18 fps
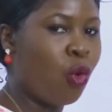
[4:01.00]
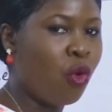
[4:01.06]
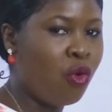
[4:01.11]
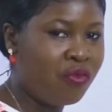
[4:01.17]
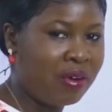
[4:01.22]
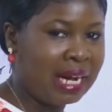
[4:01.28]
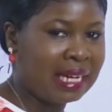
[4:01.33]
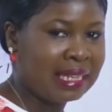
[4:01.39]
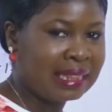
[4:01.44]

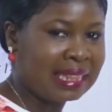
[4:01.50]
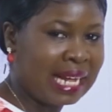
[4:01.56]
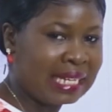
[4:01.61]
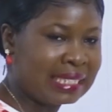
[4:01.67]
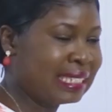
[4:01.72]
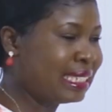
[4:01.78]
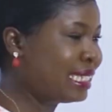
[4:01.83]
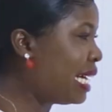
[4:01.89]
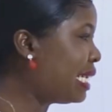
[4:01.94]
over
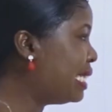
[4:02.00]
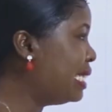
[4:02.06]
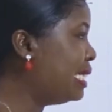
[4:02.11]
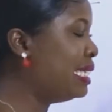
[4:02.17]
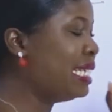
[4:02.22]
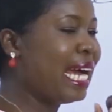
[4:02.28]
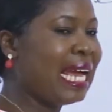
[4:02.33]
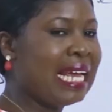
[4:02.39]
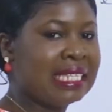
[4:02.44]
30. 30
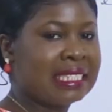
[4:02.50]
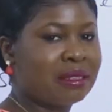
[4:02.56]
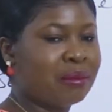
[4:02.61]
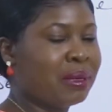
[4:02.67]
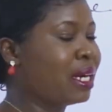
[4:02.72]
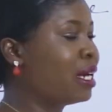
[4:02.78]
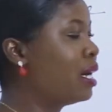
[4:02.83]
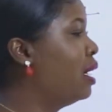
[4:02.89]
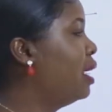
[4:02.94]
is the highest
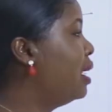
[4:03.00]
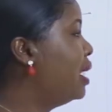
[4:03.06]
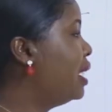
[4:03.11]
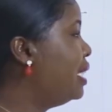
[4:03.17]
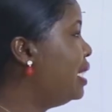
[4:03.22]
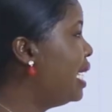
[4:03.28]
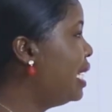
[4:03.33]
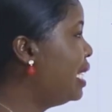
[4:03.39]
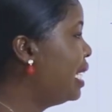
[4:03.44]
mark.
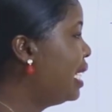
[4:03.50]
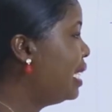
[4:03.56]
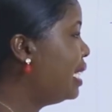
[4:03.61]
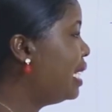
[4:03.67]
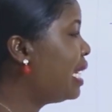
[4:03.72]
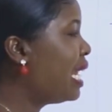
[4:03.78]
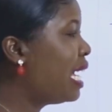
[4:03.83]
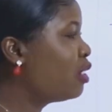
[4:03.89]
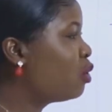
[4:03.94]
Then
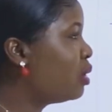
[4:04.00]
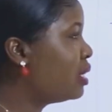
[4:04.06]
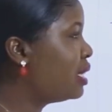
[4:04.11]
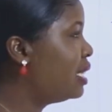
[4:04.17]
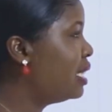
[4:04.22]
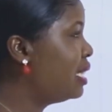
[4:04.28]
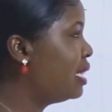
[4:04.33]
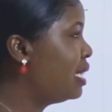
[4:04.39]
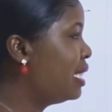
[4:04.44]
the last one
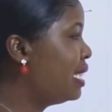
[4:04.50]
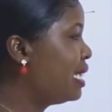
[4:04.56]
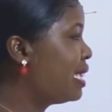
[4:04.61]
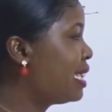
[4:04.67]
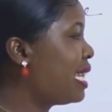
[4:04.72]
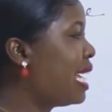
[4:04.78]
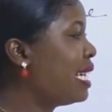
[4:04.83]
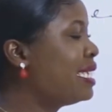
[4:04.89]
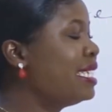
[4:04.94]
says
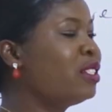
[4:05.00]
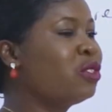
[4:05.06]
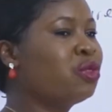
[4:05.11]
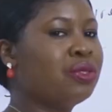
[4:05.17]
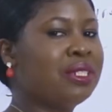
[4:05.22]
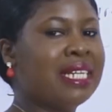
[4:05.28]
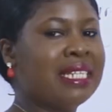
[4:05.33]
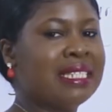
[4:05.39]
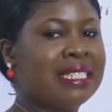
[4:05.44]
30
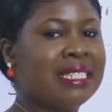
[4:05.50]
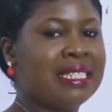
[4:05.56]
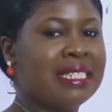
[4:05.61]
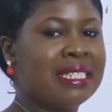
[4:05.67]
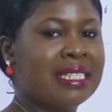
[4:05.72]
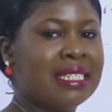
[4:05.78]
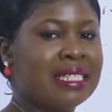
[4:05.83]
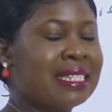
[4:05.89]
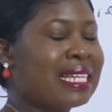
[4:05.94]

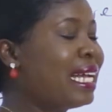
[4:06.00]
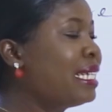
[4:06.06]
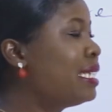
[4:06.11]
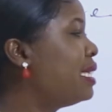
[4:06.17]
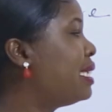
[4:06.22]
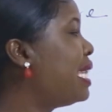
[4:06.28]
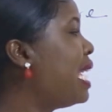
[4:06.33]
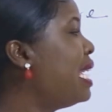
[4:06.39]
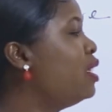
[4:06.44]
students,
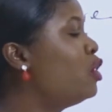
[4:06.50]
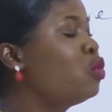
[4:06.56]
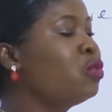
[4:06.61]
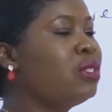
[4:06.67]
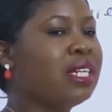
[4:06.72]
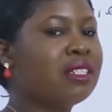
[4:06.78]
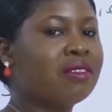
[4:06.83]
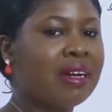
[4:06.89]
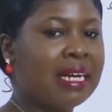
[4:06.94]
10
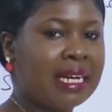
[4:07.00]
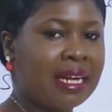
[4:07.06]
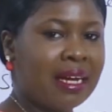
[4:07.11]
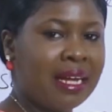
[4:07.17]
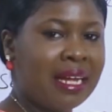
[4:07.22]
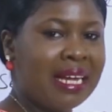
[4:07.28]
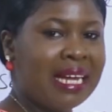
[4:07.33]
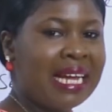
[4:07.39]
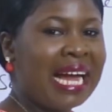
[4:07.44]
students rather,
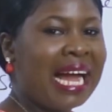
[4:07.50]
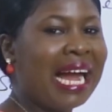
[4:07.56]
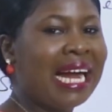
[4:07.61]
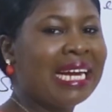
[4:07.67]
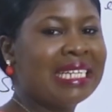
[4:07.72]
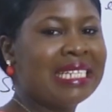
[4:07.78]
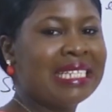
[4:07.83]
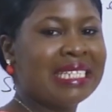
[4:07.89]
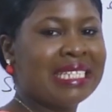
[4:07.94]

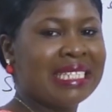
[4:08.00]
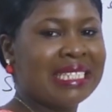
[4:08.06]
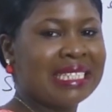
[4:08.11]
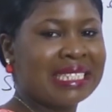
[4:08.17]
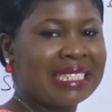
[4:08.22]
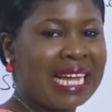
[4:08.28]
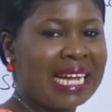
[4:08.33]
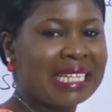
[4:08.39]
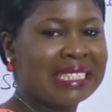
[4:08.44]
add
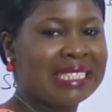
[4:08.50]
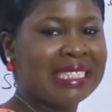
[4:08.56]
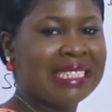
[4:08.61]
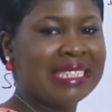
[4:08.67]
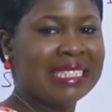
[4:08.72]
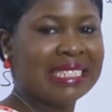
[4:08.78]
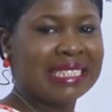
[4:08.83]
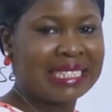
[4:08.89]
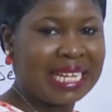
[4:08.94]

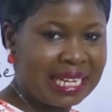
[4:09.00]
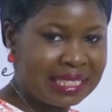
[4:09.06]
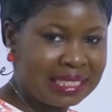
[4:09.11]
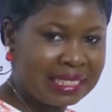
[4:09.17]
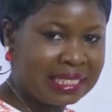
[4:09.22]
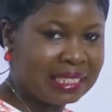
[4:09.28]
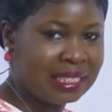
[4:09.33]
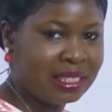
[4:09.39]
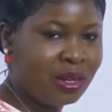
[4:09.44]
30.
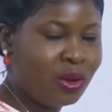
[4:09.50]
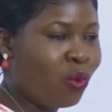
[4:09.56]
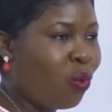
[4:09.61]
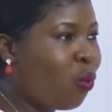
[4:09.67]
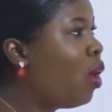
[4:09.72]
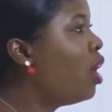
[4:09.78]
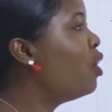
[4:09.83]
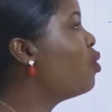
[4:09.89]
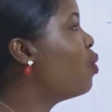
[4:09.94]

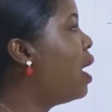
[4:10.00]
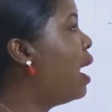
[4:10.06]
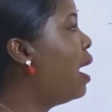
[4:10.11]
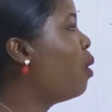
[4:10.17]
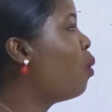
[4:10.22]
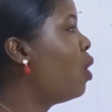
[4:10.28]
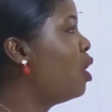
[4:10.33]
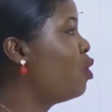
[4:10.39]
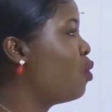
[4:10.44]
What do
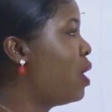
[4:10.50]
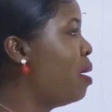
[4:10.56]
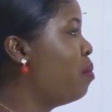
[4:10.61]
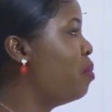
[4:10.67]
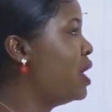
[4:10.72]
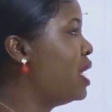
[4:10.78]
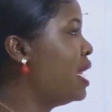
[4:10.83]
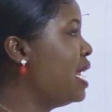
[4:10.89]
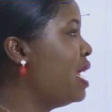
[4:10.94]
I
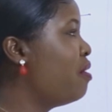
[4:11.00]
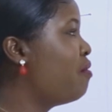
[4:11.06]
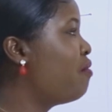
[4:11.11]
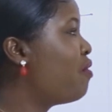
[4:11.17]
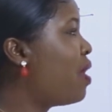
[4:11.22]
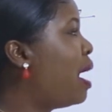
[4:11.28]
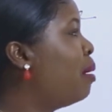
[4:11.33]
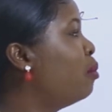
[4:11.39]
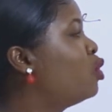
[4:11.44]
mean?
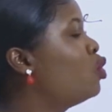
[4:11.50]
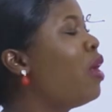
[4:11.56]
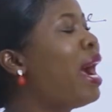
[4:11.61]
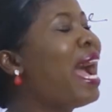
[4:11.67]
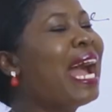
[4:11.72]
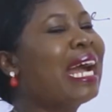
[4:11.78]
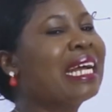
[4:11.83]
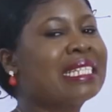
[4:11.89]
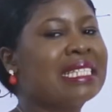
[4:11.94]
If I'm to
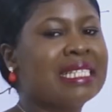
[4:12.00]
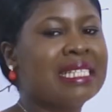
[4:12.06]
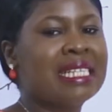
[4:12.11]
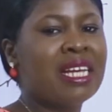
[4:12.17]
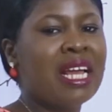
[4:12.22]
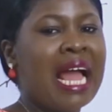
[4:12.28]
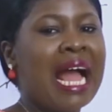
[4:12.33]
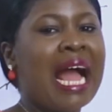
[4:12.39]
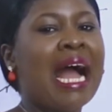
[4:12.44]
ask
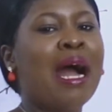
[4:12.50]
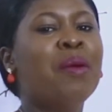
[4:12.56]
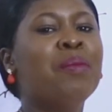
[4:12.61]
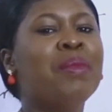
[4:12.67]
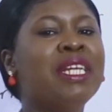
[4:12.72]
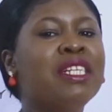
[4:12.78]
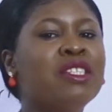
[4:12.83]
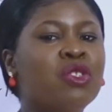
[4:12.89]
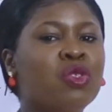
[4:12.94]
how
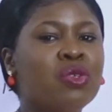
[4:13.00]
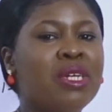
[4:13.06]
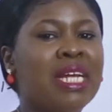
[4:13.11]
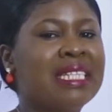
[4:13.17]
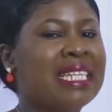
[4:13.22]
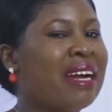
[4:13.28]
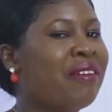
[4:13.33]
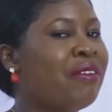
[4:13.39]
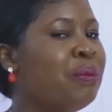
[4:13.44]
many
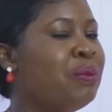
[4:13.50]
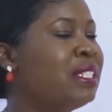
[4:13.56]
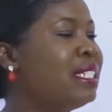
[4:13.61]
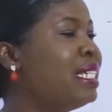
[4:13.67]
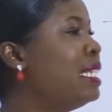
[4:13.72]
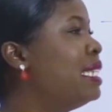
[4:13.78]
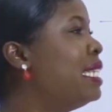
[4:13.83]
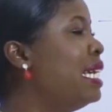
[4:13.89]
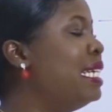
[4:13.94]
students are
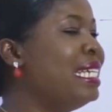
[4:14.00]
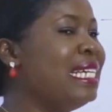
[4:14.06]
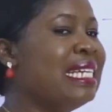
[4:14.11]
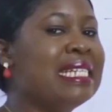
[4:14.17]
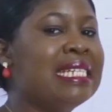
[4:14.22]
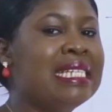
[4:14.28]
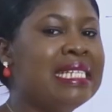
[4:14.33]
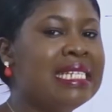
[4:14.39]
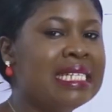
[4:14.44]
represented
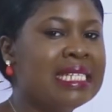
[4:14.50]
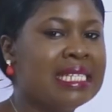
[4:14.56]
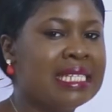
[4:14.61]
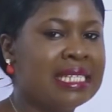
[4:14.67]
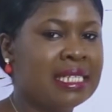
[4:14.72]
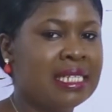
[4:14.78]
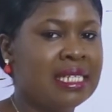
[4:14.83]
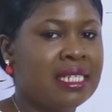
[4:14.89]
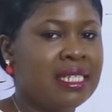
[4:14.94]
in
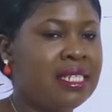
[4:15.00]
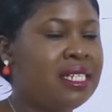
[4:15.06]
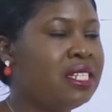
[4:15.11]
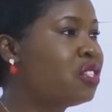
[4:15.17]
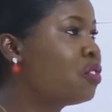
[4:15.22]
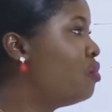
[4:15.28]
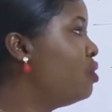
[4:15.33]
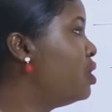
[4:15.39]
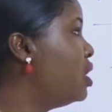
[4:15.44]
this
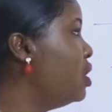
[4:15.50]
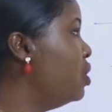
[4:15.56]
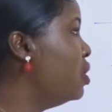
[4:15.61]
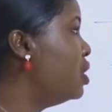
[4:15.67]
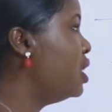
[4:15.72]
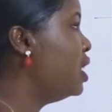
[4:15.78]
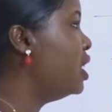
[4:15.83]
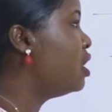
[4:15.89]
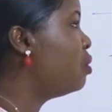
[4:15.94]
discrete
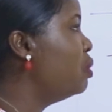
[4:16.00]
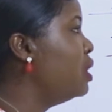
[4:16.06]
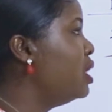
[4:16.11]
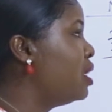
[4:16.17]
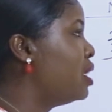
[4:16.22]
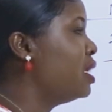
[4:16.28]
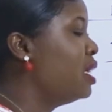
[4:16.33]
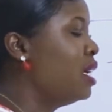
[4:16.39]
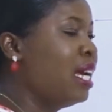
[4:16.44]
series, it
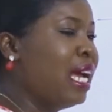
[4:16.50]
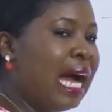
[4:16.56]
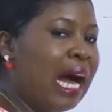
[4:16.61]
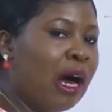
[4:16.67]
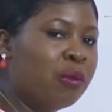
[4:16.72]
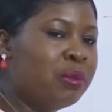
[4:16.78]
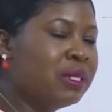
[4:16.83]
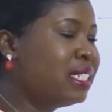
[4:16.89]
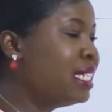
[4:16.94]
means
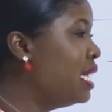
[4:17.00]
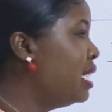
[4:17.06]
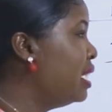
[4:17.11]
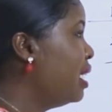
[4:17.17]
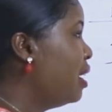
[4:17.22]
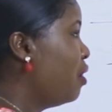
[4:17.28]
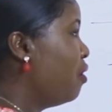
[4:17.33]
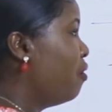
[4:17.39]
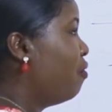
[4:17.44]
I'll be
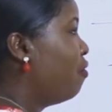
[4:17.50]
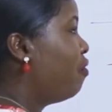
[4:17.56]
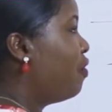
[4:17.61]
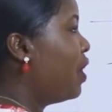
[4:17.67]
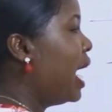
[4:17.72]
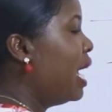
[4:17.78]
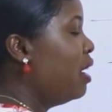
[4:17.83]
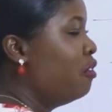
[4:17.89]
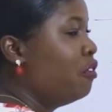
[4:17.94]
saying
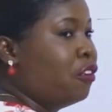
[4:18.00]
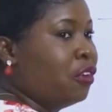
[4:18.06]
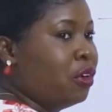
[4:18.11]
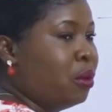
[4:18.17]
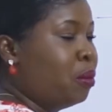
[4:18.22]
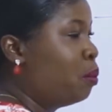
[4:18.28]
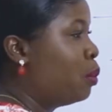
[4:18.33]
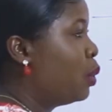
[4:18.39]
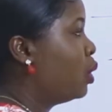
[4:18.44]
5
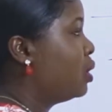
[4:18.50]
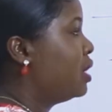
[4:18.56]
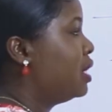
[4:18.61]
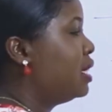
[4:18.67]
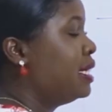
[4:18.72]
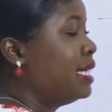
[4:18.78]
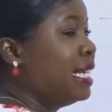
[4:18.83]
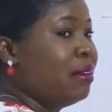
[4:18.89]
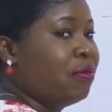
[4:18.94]
plus
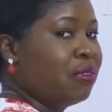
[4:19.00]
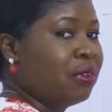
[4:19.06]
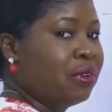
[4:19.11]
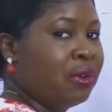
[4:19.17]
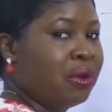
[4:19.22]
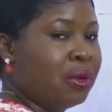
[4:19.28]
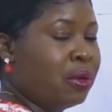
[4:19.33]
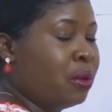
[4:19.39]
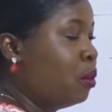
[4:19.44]

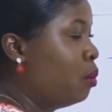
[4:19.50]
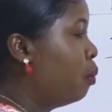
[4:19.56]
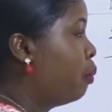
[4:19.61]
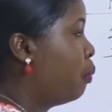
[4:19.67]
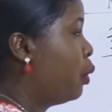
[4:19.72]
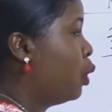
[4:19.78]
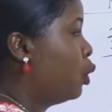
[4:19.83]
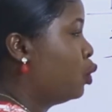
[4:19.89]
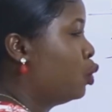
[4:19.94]
7
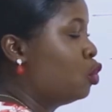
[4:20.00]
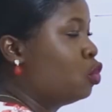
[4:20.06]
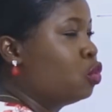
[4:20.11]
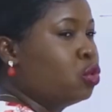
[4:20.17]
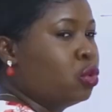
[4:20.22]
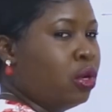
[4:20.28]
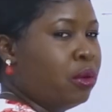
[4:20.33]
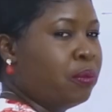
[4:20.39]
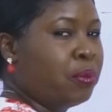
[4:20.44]
plus
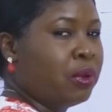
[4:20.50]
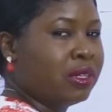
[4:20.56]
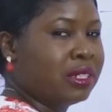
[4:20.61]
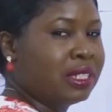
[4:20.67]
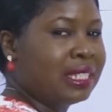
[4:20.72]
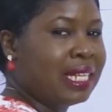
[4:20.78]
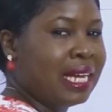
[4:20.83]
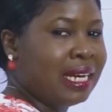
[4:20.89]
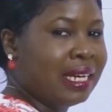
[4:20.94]
2
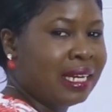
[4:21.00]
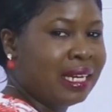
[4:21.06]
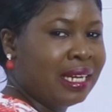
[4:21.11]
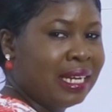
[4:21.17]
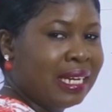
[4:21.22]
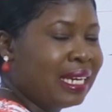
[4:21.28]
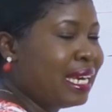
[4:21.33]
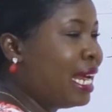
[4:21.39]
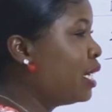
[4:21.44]
plus 10.
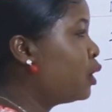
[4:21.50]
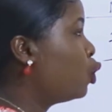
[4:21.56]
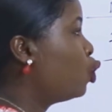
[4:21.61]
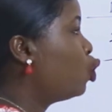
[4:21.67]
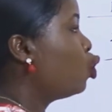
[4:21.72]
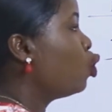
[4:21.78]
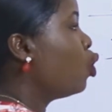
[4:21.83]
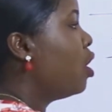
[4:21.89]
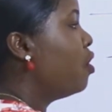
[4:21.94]

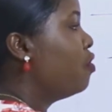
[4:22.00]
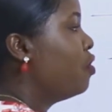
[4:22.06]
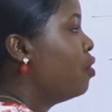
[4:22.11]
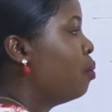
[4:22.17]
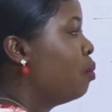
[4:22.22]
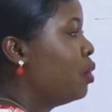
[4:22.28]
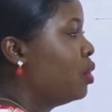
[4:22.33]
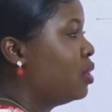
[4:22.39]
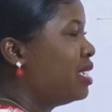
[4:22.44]
That's
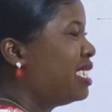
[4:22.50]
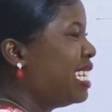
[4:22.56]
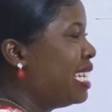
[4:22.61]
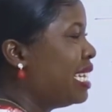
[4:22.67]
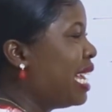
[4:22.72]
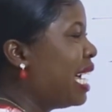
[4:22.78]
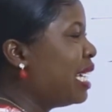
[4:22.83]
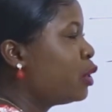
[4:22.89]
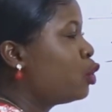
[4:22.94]
12 plus
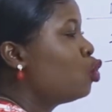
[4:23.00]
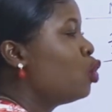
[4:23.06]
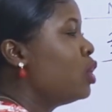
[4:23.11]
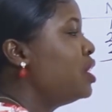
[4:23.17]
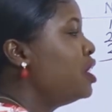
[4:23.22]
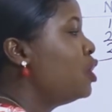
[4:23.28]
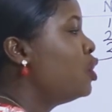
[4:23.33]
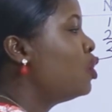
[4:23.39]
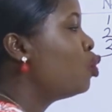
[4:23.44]
10. That's
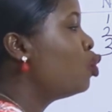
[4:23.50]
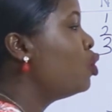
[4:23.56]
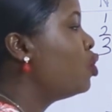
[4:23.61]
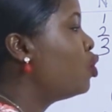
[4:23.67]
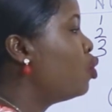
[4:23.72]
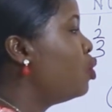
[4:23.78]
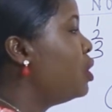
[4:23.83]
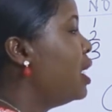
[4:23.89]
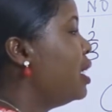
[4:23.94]
22
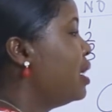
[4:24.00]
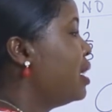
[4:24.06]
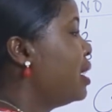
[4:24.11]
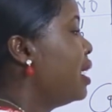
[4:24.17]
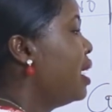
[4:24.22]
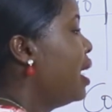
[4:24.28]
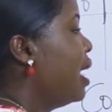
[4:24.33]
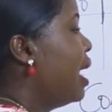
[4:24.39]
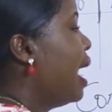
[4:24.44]

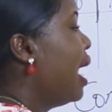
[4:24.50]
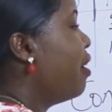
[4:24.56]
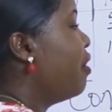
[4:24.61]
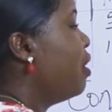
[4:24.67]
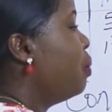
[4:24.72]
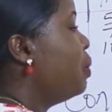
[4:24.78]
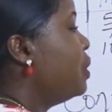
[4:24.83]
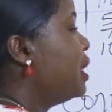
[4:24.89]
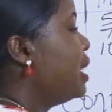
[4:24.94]
students are
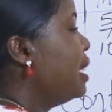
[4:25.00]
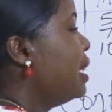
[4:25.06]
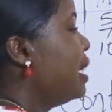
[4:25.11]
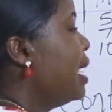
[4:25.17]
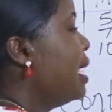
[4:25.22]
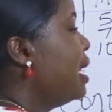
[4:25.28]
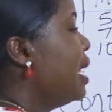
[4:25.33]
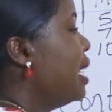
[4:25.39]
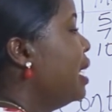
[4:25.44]

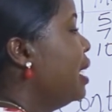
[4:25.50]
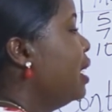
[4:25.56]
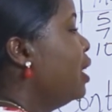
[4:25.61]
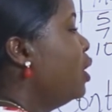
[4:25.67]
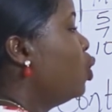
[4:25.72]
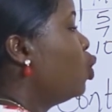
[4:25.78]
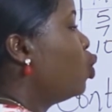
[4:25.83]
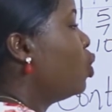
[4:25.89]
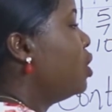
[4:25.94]
represented here.
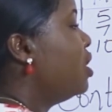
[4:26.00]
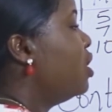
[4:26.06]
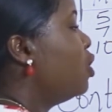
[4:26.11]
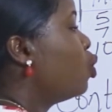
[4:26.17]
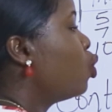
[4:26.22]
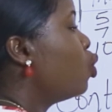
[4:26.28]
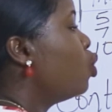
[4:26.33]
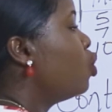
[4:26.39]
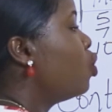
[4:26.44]

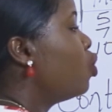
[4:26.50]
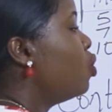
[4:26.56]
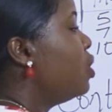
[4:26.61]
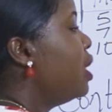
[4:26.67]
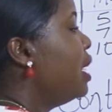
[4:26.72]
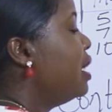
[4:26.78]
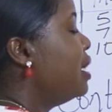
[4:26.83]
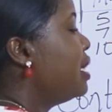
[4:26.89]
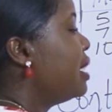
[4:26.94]
22
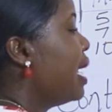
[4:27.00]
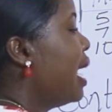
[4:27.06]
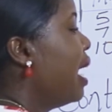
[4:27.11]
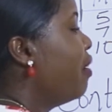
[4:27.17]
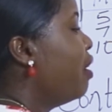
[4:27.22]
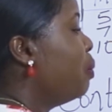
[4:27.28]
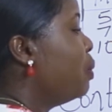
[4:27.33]
students are